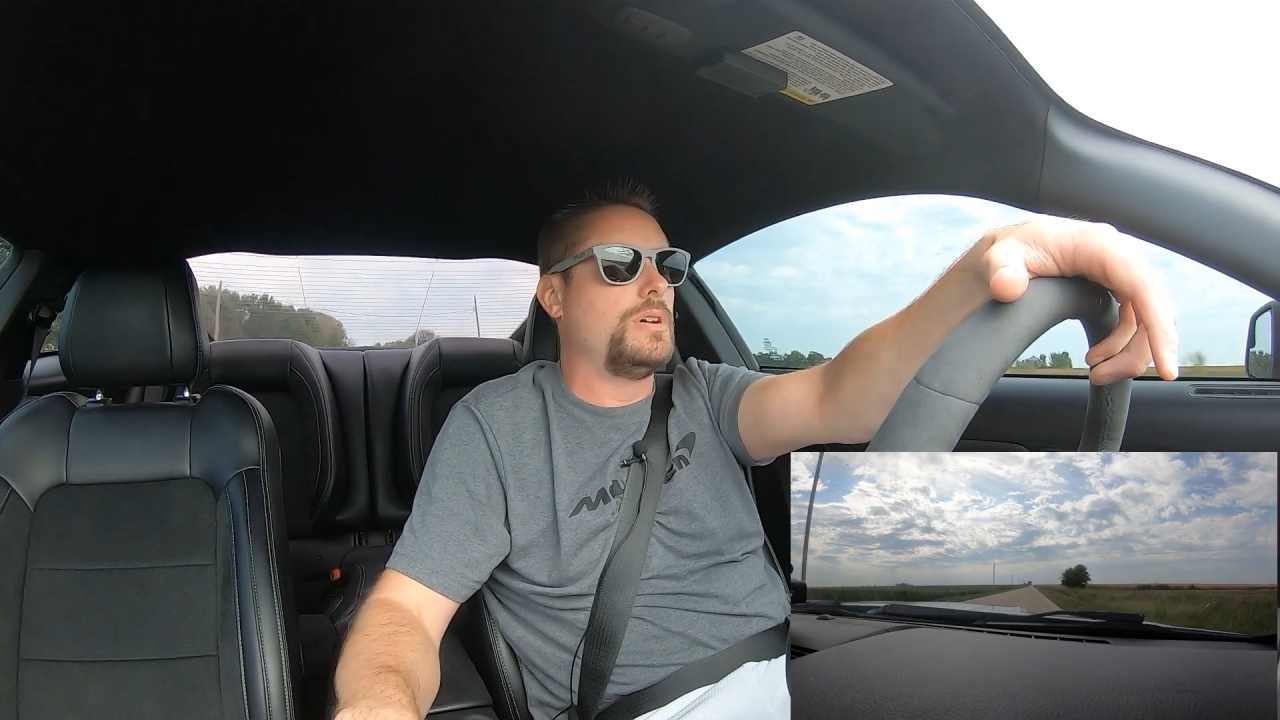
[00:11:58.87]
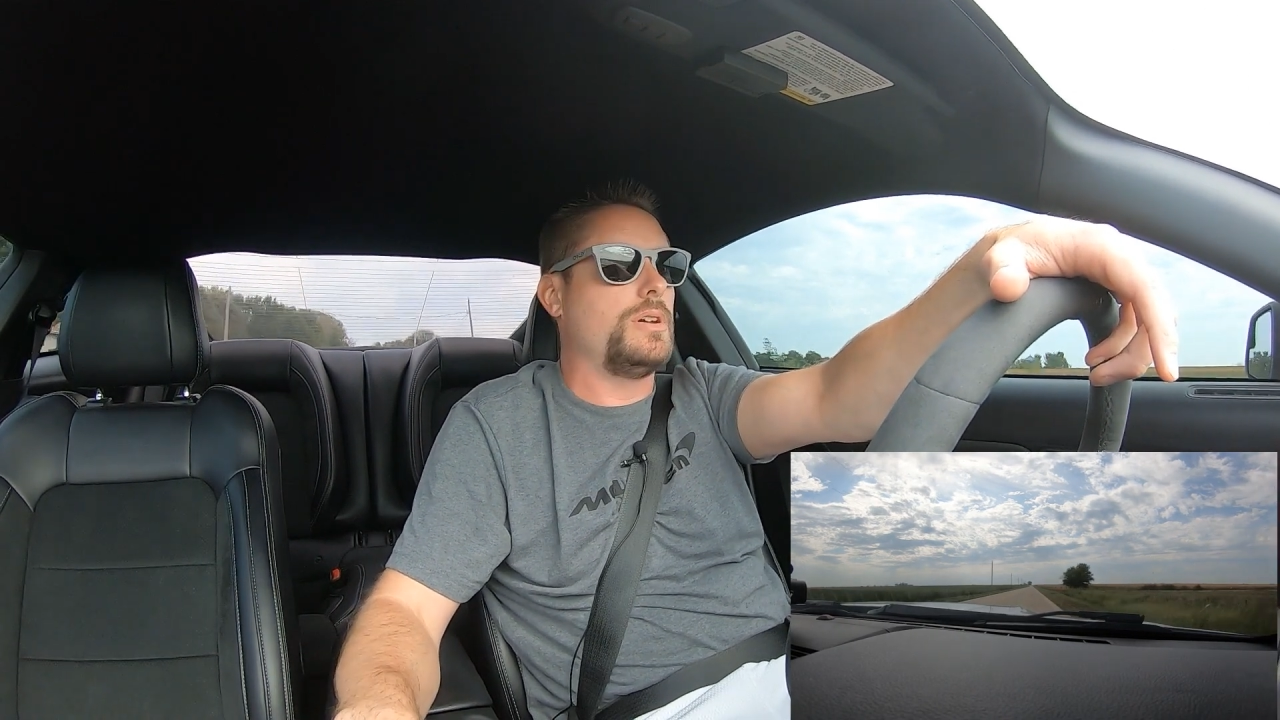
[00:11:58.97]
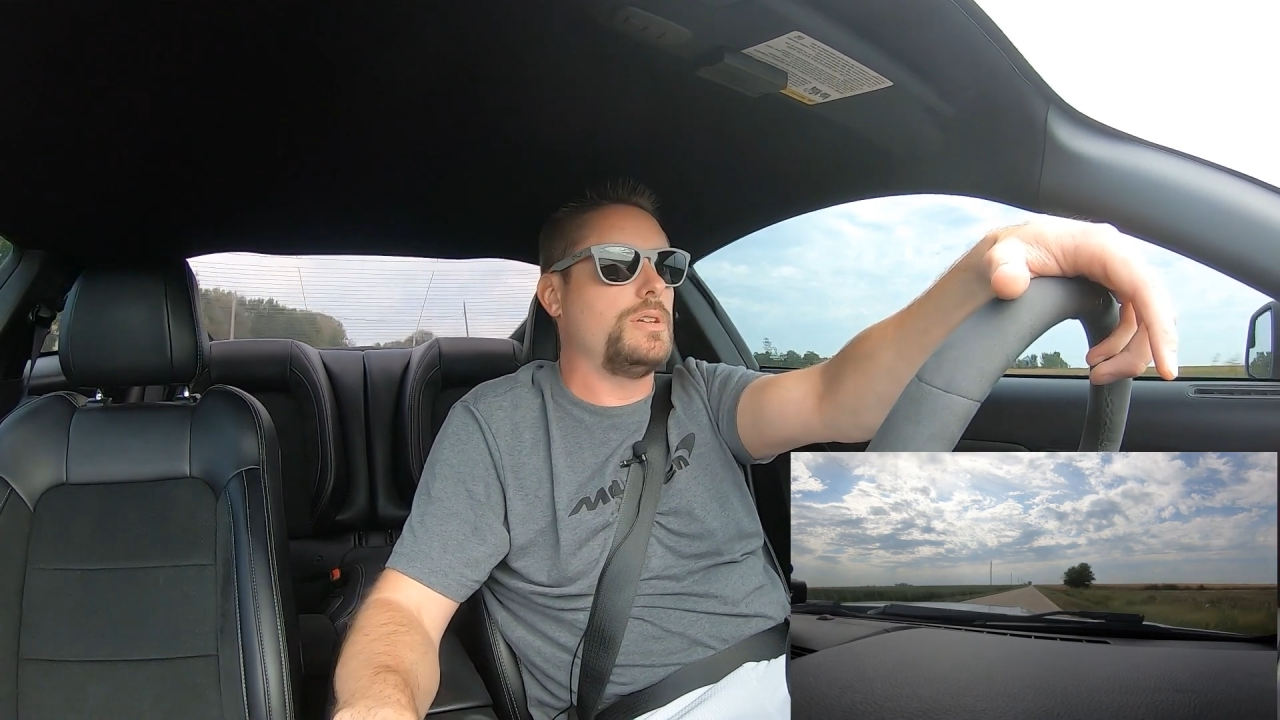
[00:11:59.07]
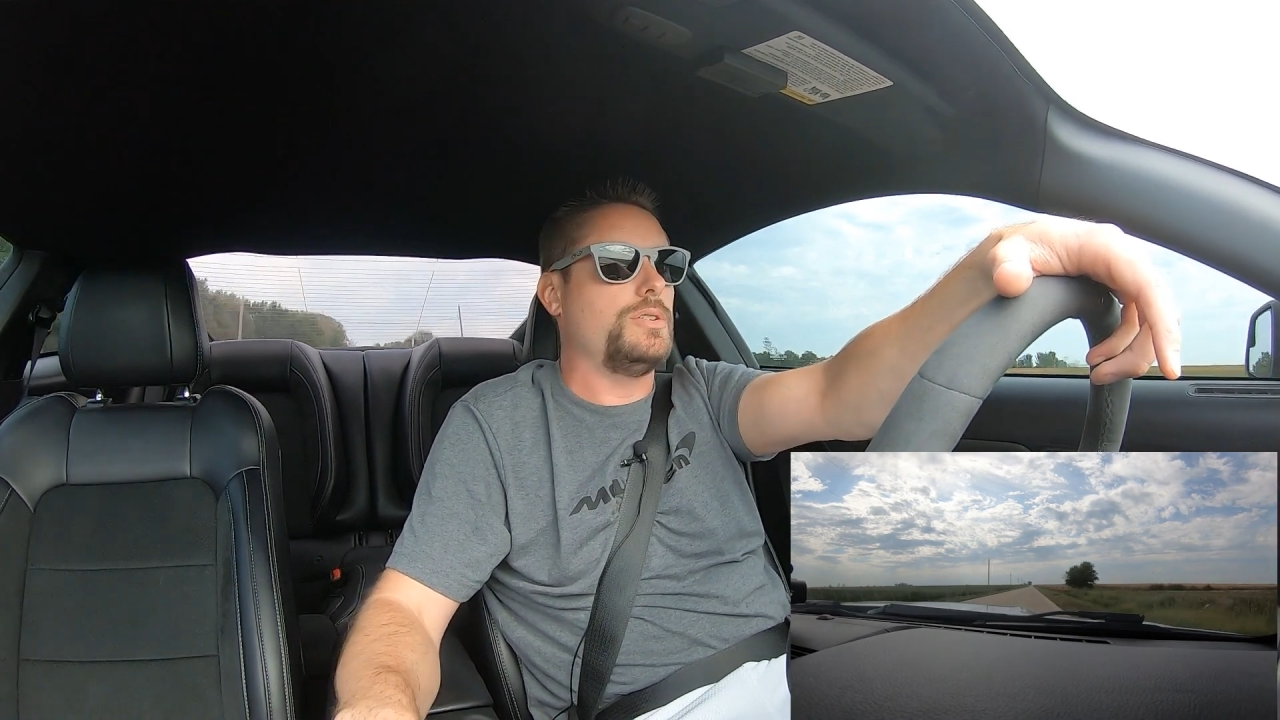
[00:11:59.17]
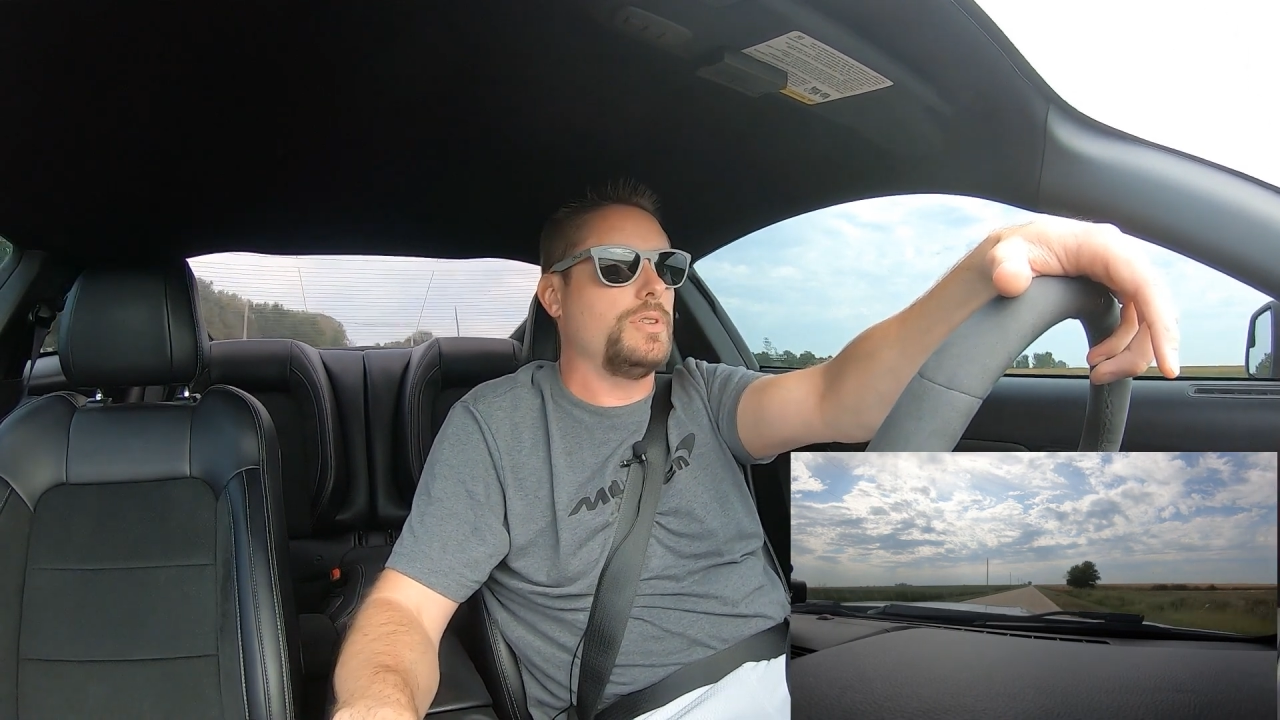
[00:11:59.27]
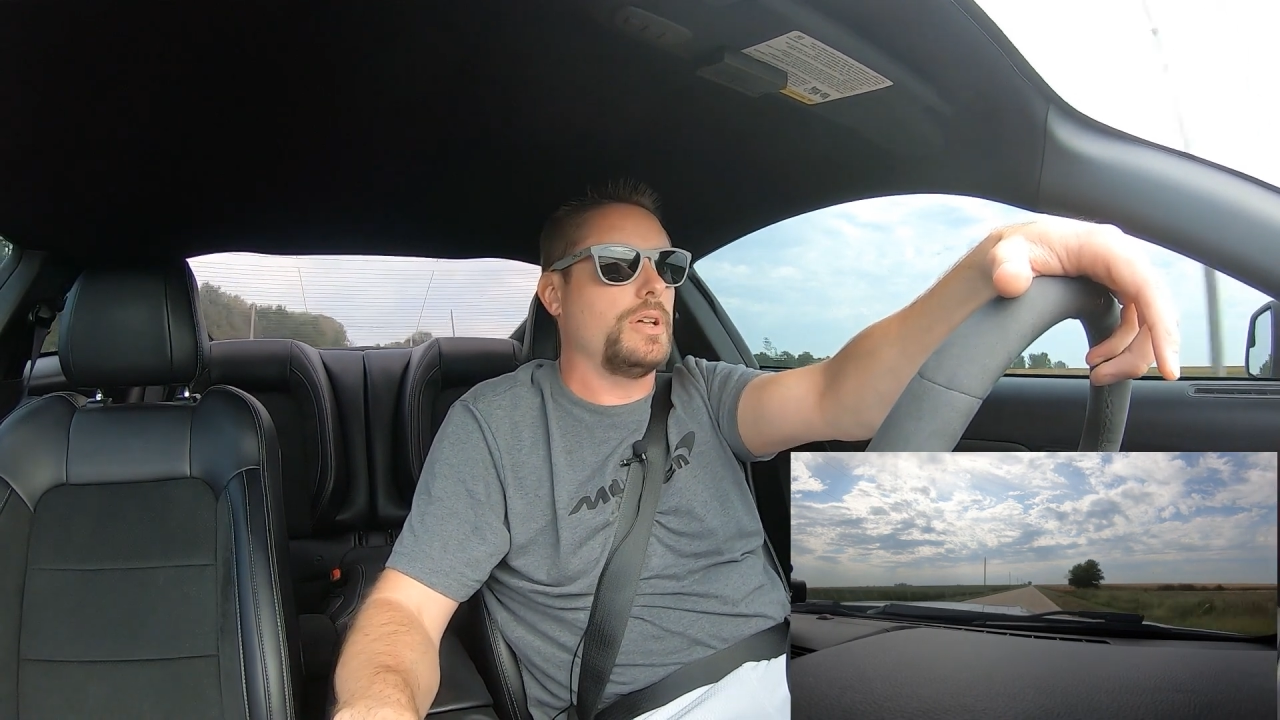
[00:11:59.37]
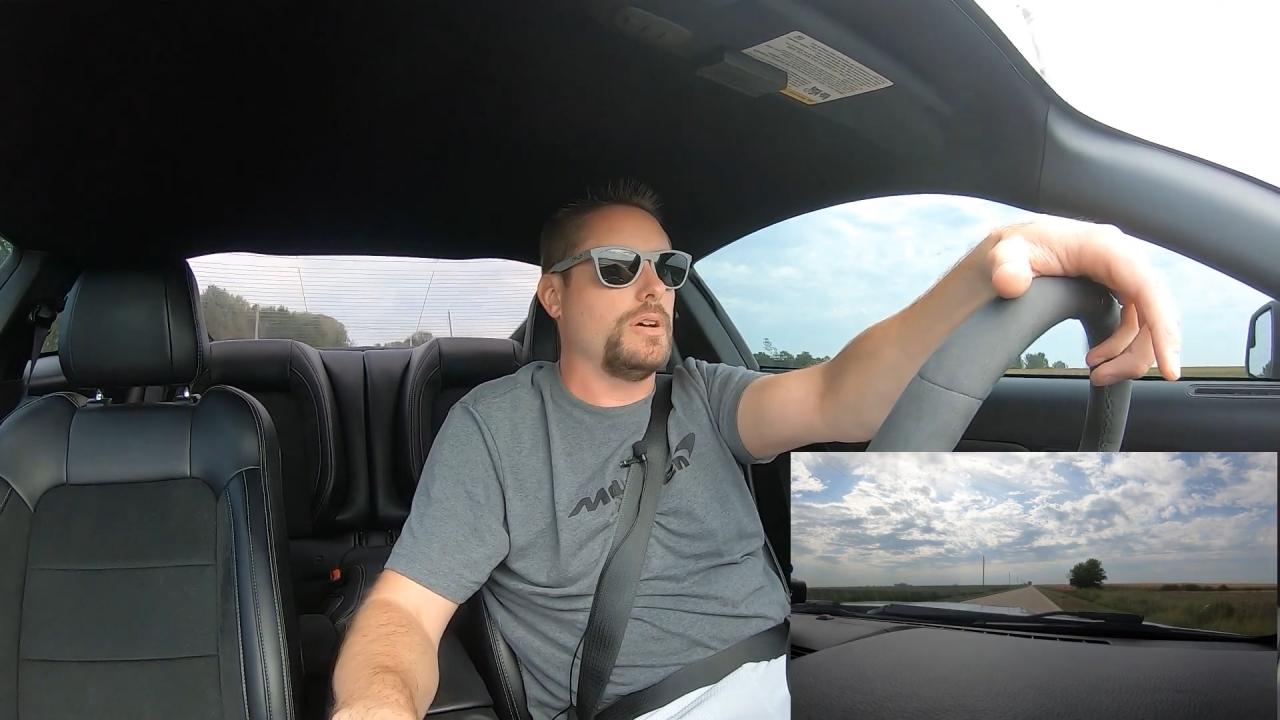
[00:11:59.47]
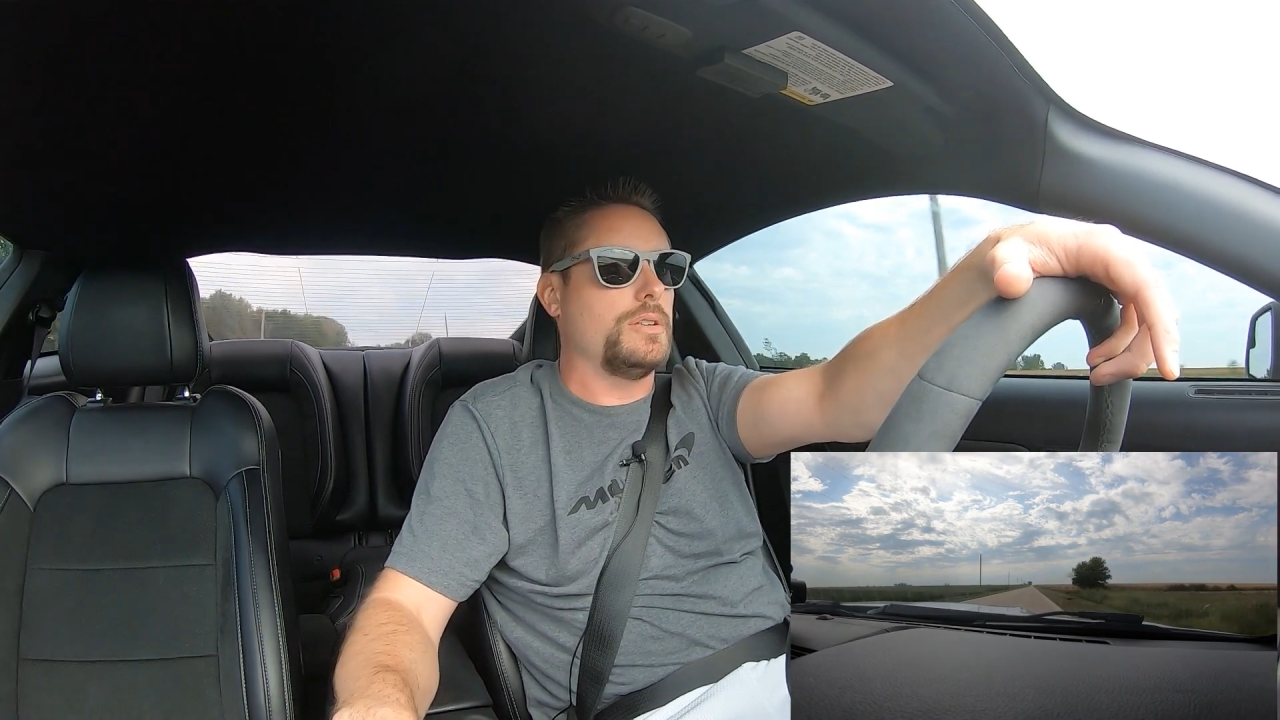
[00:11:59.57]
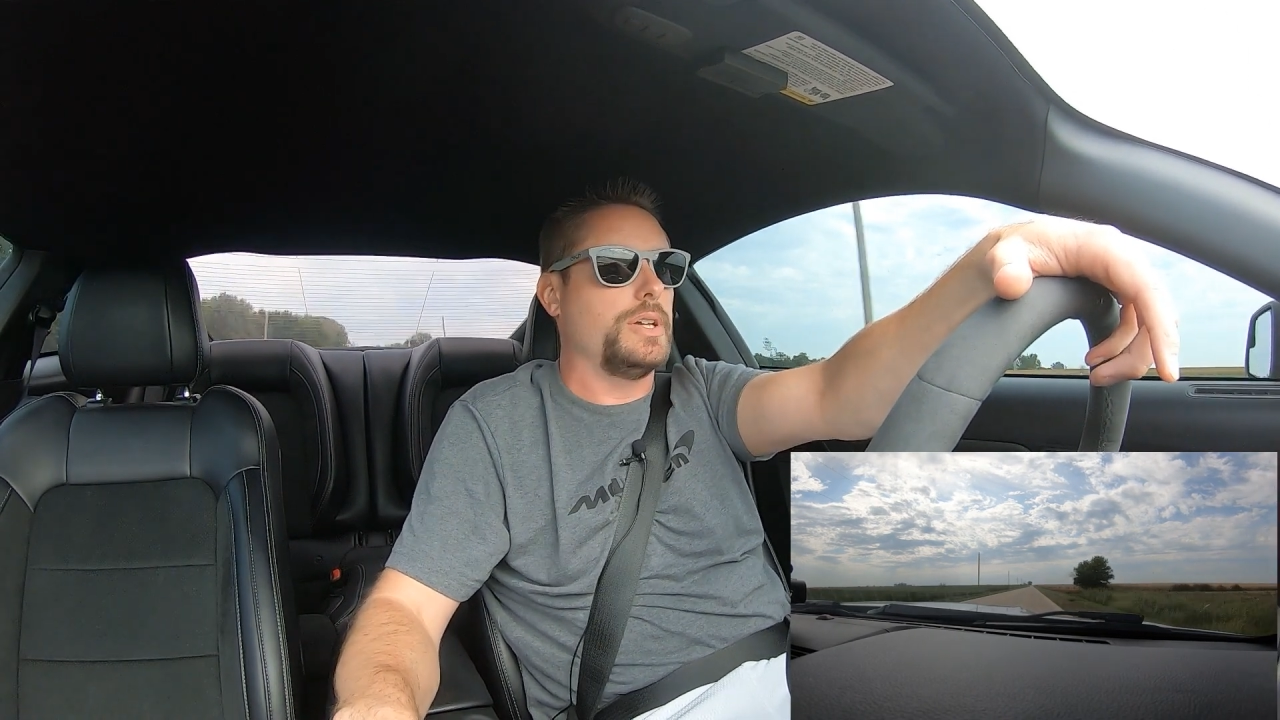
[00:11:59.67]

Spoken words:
I'd do that all